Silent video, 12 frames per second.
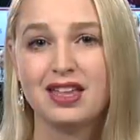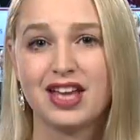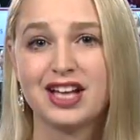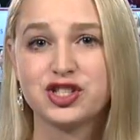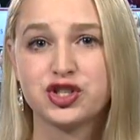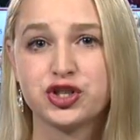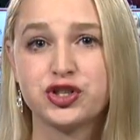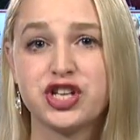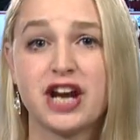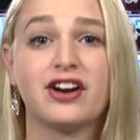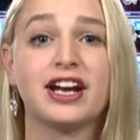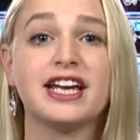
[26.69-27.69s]
That's true,
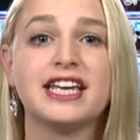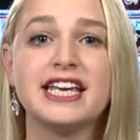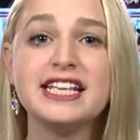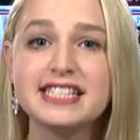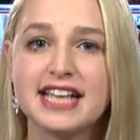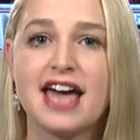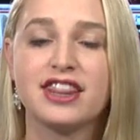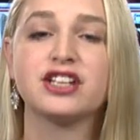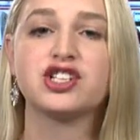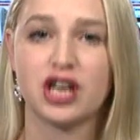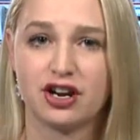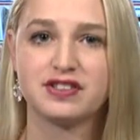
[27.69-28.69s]
Cherry. He said,
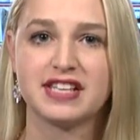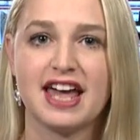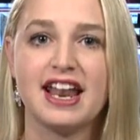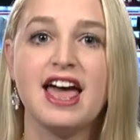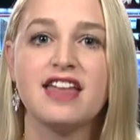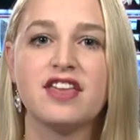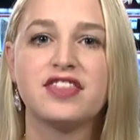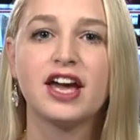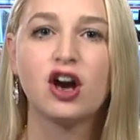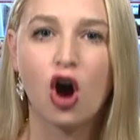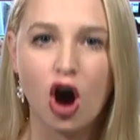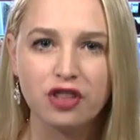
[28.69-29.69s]
the sheriff said, that
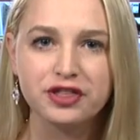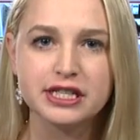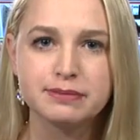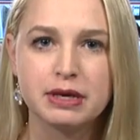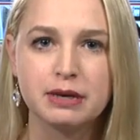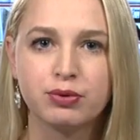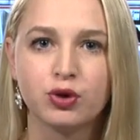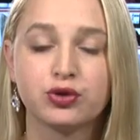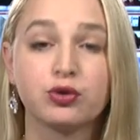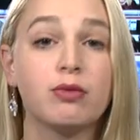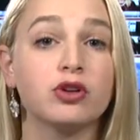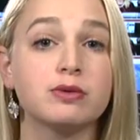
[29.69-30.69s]
they caught these people
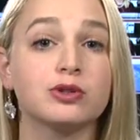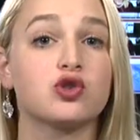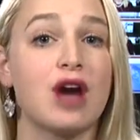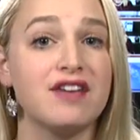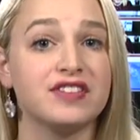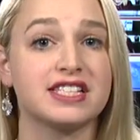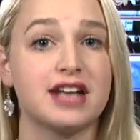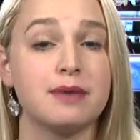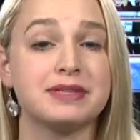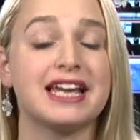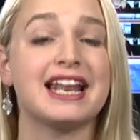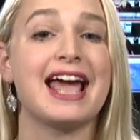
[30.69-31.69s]
through multiple traffic
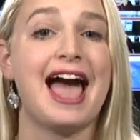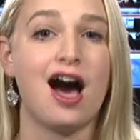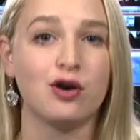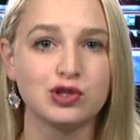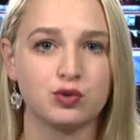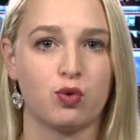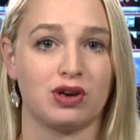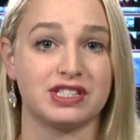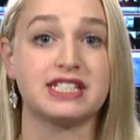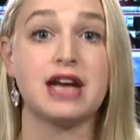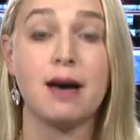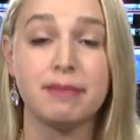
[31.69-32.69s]
stops and a house
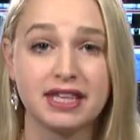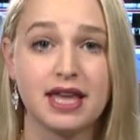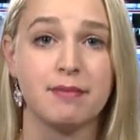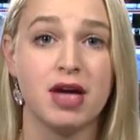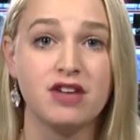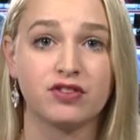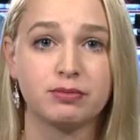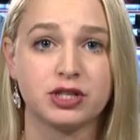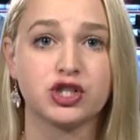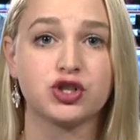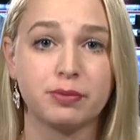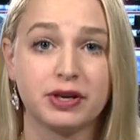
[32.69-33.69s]
warrant, stopping them
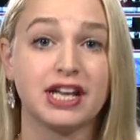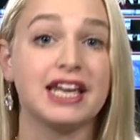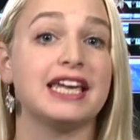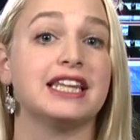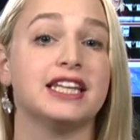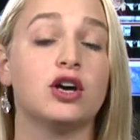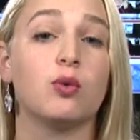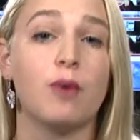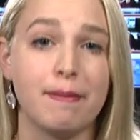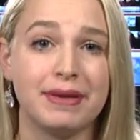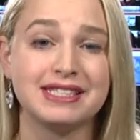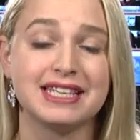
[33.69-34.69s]
from distributing illegal
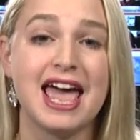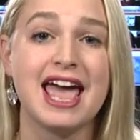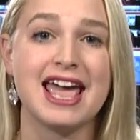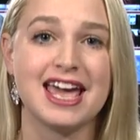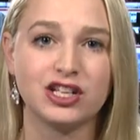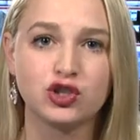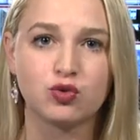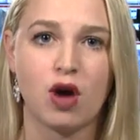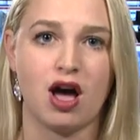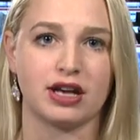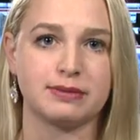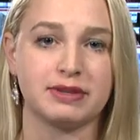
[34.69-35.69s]
weapons and
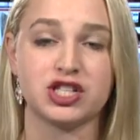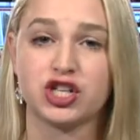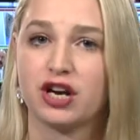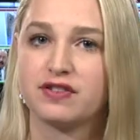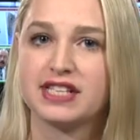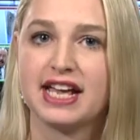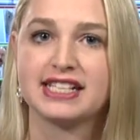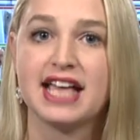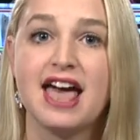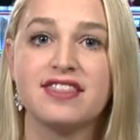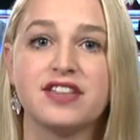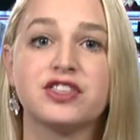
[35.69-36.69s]
drugs. But the sheriff
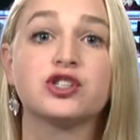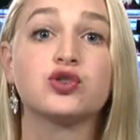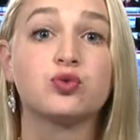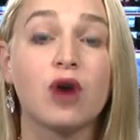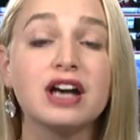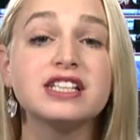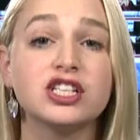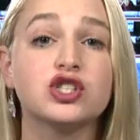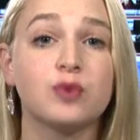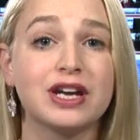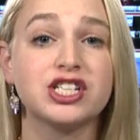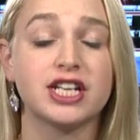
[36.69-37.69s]
says that the drug
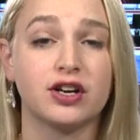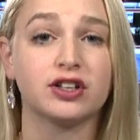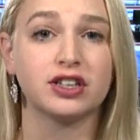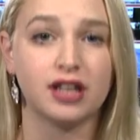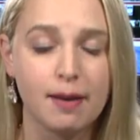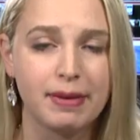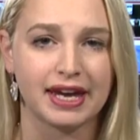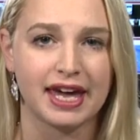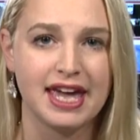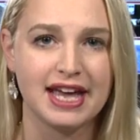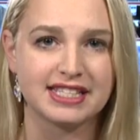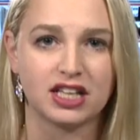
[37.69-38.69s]
situation here in
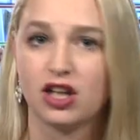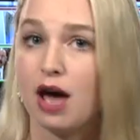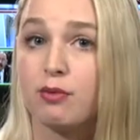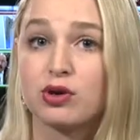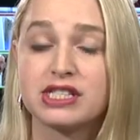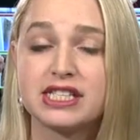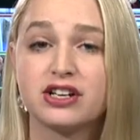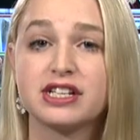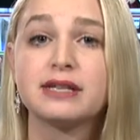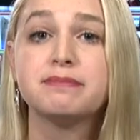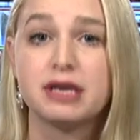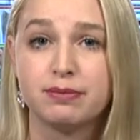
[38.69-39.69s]
Lubbock is a lot more
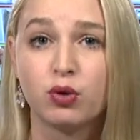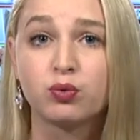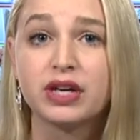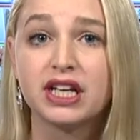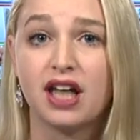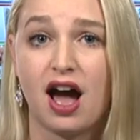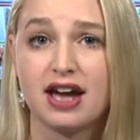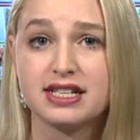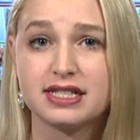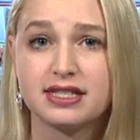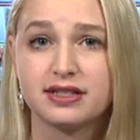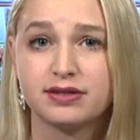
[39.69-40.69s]
serious than people
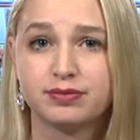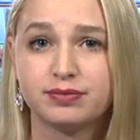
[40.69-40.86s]
realize.